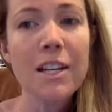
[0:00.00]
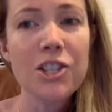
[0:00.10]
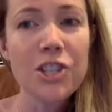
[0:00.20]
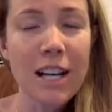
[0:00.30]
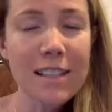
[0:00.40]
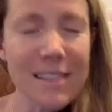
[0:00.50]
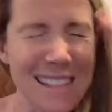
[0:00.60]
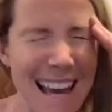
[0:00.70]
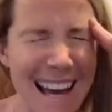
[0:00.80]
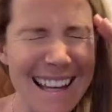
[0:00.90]
just
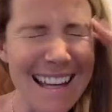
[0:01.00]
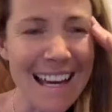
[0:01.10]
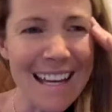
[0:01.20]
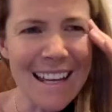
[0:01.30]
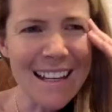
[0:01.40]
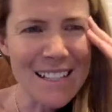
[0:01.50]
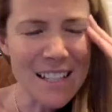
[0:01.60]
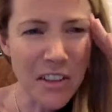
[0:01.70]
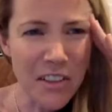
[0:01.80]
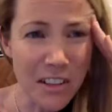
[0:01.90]
can't get it
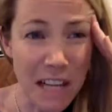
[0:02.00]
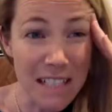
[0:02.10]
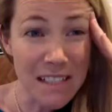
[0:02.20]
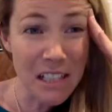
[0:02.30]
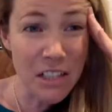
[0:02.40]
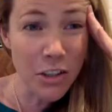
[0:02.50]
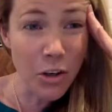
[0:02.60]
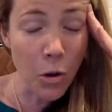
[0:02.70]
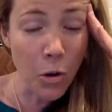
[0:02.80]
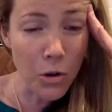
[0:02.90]
until they're like senior
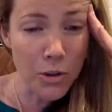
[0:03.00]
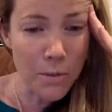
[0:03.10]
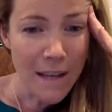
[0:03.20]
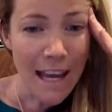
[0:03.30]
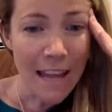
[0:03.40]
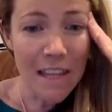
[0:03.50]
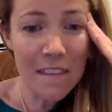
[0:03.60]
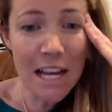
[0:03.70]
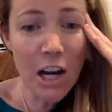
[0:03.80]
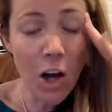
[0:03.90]
gold. And then
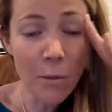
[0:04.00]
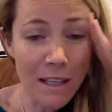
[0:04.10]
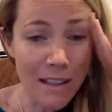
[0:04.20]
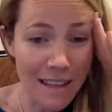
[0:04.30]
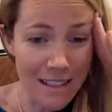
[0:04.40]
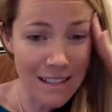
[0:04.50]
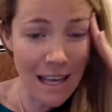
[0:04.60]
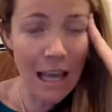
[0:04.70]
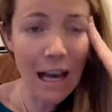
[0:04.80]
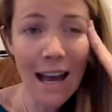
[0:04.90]
they call me and they
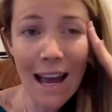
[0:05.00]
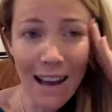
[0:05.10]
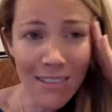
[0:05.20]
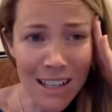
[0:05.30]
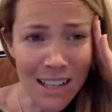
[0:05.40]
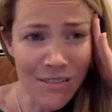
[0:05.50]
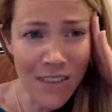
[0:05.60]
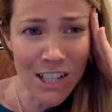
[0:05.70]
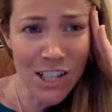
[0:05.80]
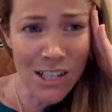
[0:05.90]
say, I have a
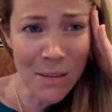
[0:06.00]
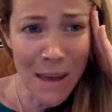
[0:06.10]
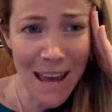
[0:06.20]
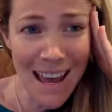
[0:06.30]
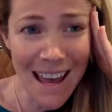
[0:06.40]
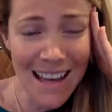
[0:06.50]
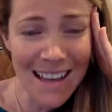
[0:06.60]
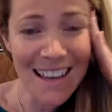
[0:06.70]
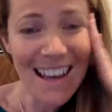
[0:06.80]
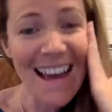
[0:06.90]
confession to
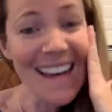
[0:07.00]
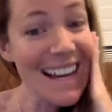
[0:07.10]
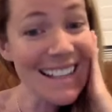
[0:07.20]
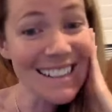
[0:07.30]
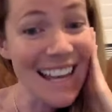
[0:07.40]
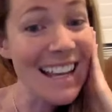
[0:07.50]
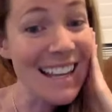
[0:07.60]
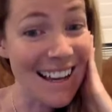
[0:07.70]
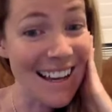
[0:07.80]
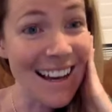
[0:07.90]
make. And I say,
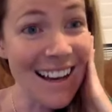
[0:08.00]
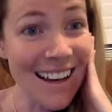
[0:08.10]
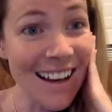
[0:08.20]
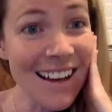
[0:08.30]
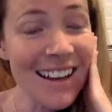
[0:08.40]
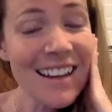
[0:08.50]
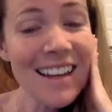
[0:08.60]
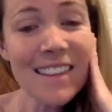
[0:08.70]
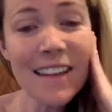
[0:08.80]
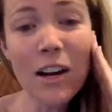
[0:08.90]
Yeah.
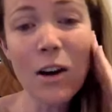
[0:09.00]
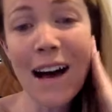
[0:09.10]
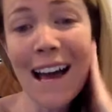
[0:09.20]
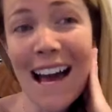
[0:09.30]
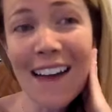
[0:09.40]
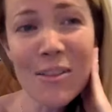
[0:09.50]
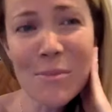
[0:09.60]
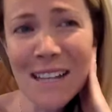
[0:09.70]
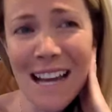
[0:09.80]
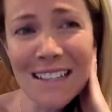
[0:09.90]
And they go, I haven't
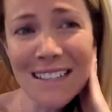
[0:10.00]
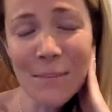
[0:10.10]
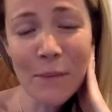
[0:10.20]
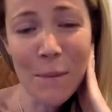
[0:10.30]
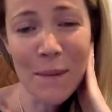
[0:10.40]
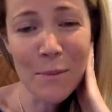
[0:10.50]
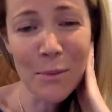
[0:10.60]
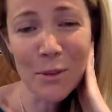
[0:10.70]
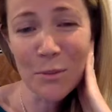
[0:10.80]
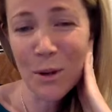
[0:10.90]
been asking my
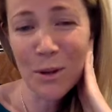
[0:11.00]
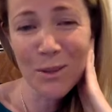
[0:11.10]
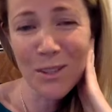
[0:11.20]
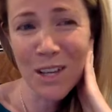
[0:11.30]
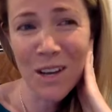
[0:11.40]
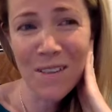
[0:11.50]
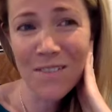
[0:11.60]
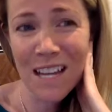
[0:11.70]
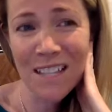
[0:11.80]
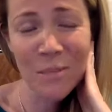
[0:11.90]
people to post on
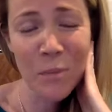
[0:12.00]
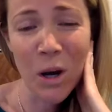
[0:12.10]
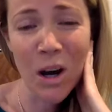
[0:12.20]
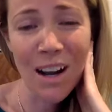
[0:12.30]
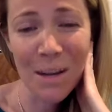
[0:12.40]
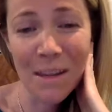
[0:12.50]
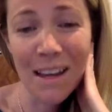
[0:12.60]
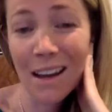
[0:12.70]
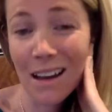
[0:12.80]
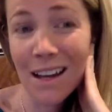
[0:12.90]
Facebook. I'm
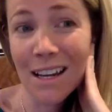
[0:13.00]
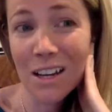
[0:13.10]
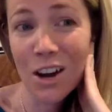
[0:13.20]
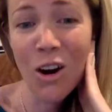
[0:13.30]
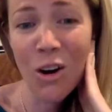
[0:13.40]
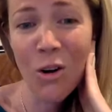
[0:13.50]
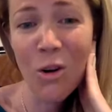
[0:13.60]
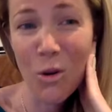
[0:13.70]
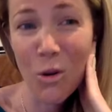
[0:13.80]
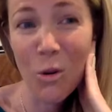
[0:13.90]
like, I
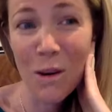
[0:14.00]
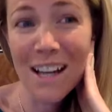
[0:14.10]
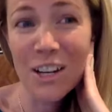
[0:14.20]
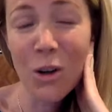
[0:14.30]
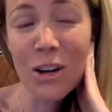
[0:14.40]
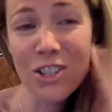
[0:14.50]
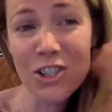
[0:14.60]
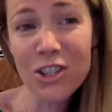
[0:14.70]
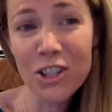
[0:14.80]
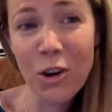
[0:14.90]
know, I know, because
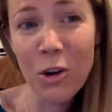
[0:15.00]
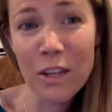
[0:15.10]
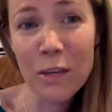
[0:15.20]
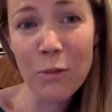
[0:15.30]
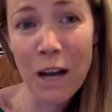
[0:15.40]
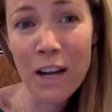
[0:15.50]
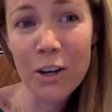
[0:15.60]
you're your only runner,